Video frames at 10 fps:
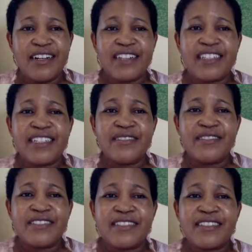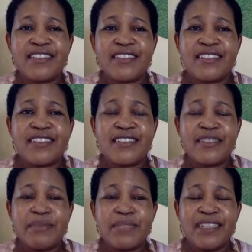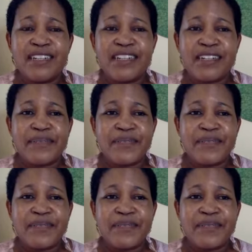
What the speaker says: I gave a similar